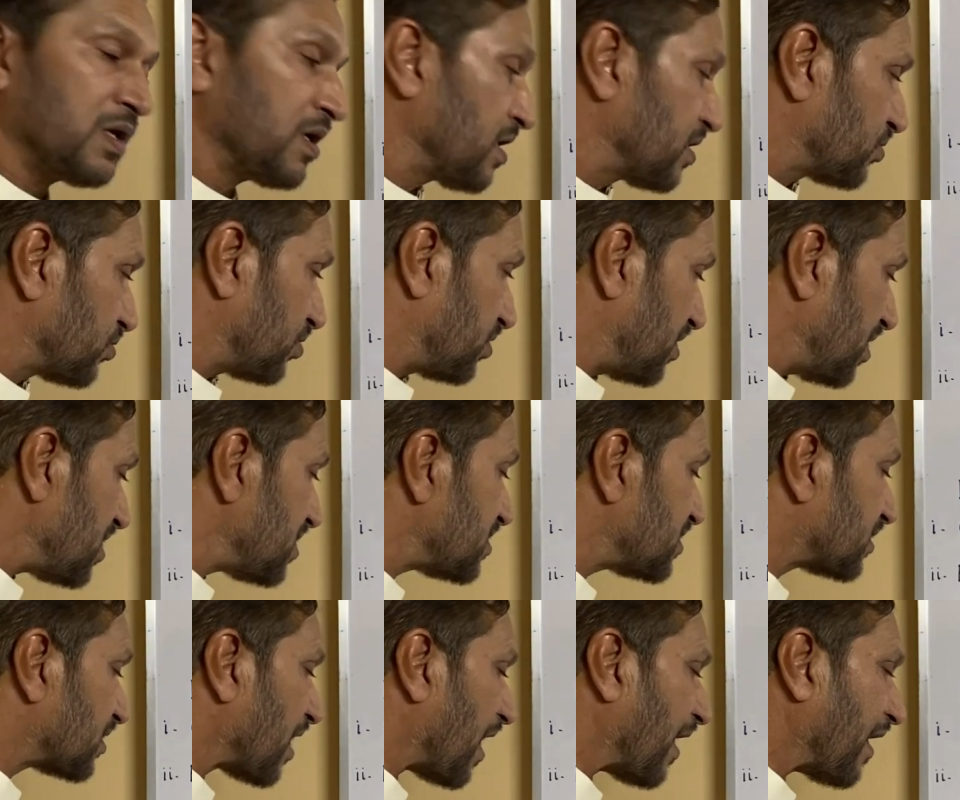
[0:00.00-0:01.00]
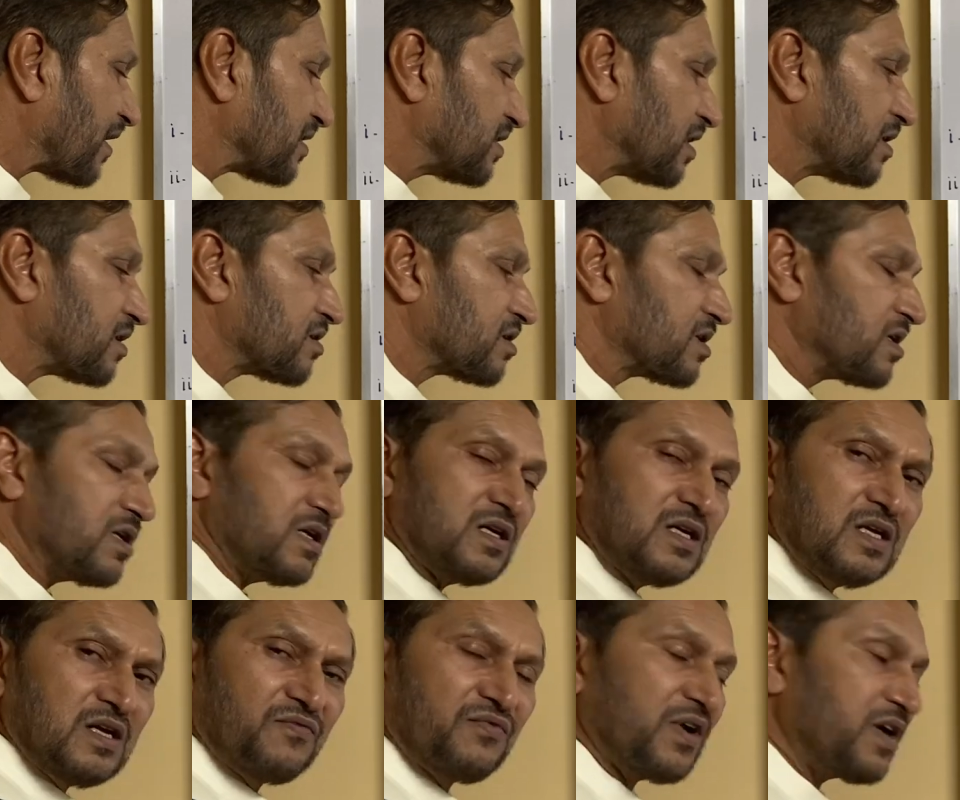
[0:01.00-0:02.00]
So these are the
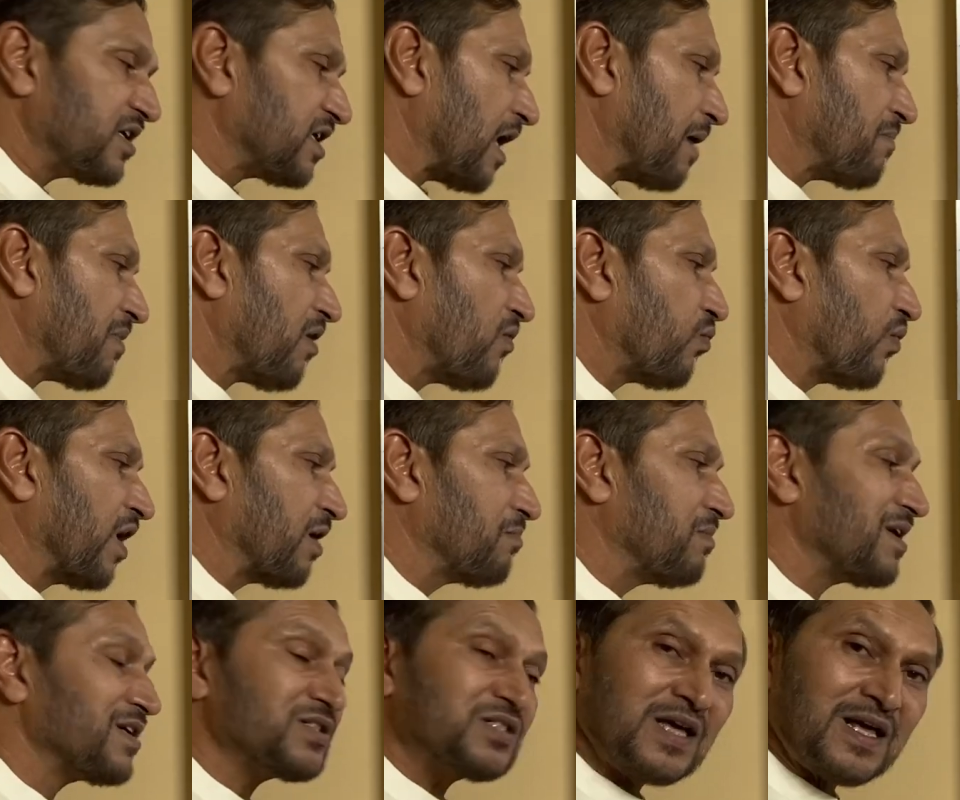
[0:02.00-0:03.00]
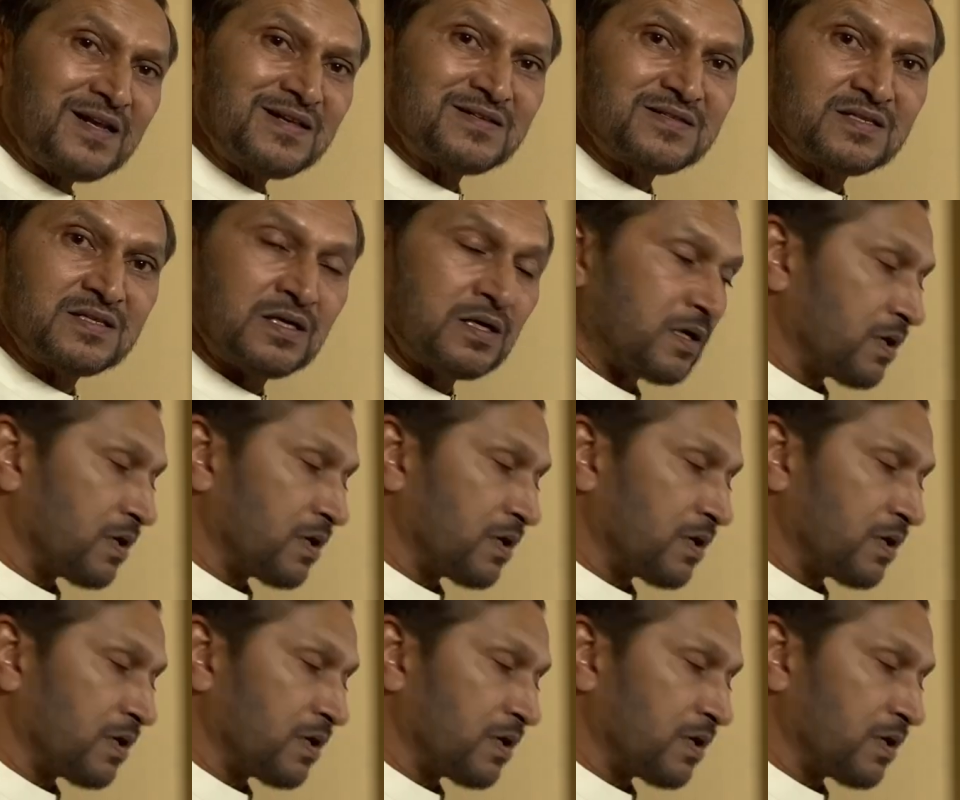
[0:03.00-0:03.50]
different type of white blood cells.